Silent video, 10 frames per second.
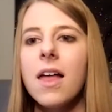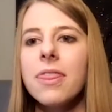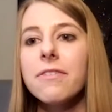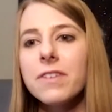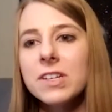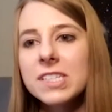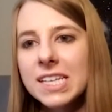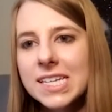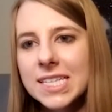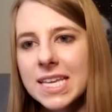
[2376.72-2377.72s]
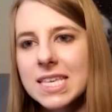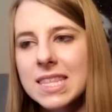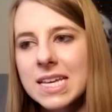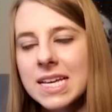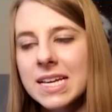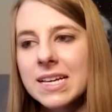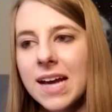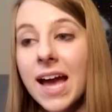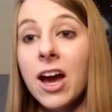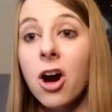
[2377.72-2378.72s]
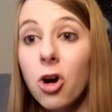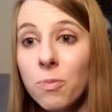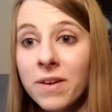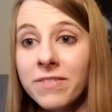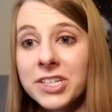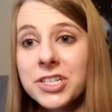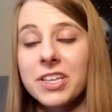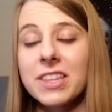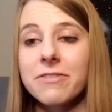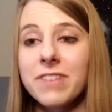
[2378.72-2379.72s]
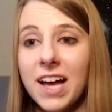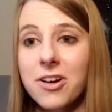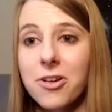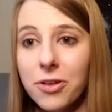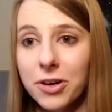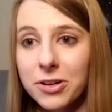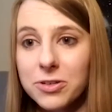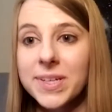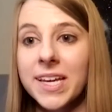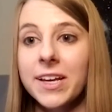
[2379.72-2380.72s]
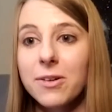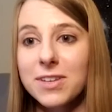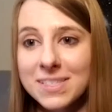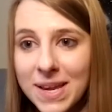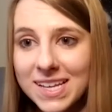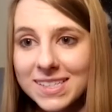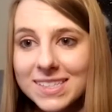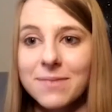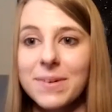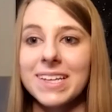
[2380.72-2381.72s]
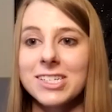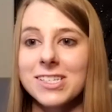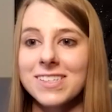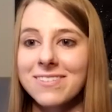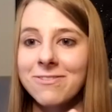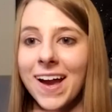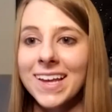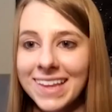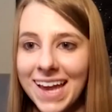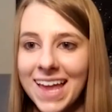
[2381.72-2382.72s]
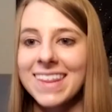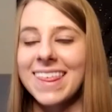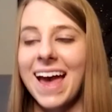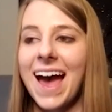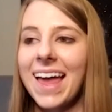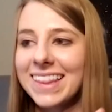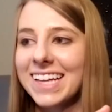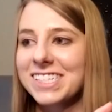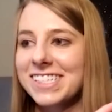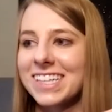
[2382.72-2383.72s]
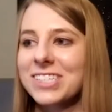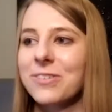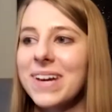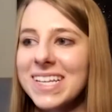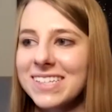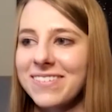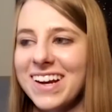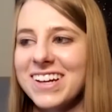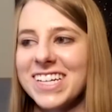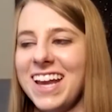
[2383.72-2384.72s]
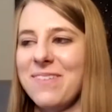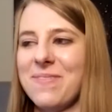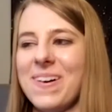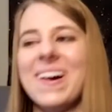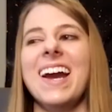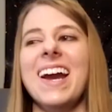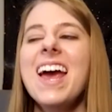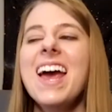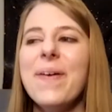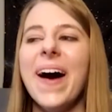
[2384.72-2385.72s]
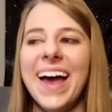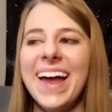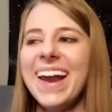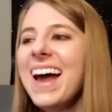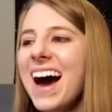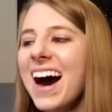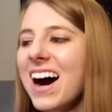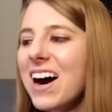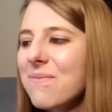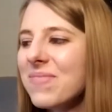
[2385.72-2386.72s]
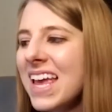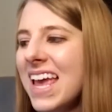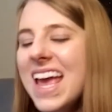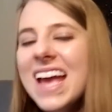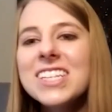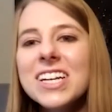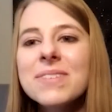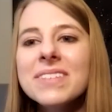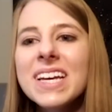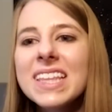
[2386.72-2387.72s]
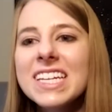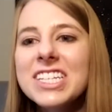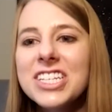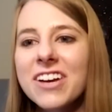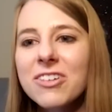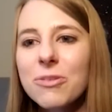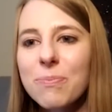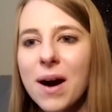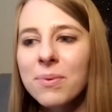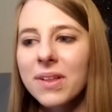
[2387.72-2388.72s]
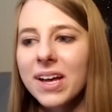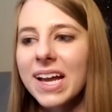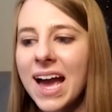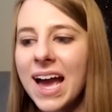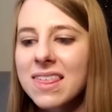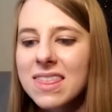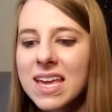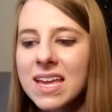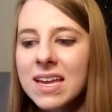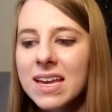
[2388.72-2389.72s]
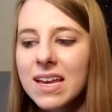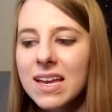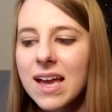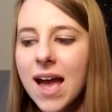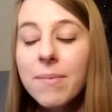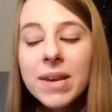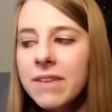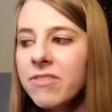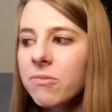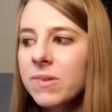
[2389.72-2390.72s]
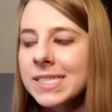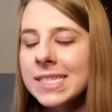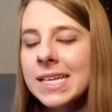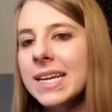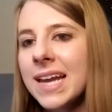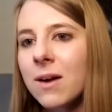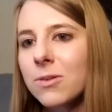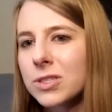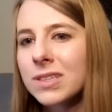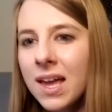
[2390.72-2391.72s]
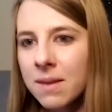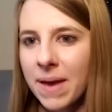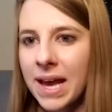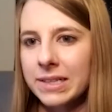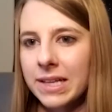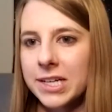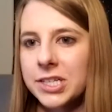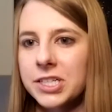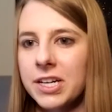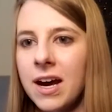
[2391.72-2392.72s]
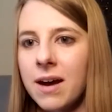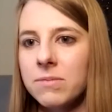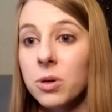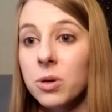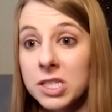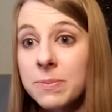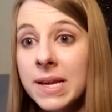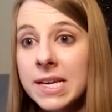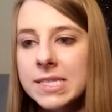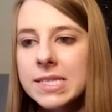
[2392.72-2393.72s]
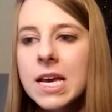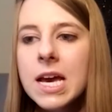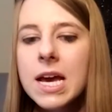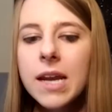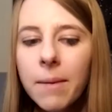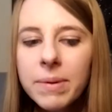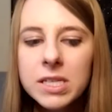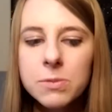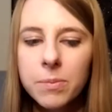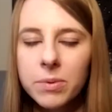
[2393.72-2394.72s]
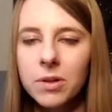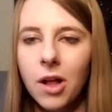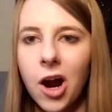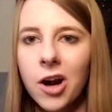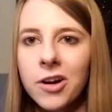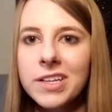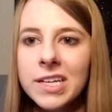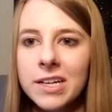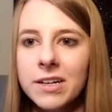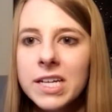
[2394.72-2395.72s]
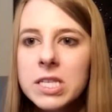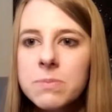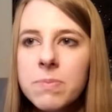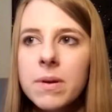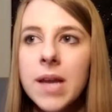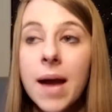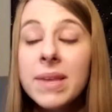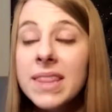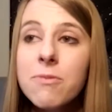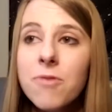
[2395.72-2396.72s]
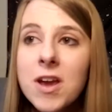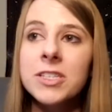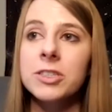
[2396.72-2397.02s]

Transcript: the first thing is I hope eventually the flat earthers can go to space and we can just finally end that. That's just such a waste of energy anymore. But in terms of the general public, I think, I mean, even we see it now, there's a lot of backlash towards space. Not because people aren't curious, but I mean, they raise a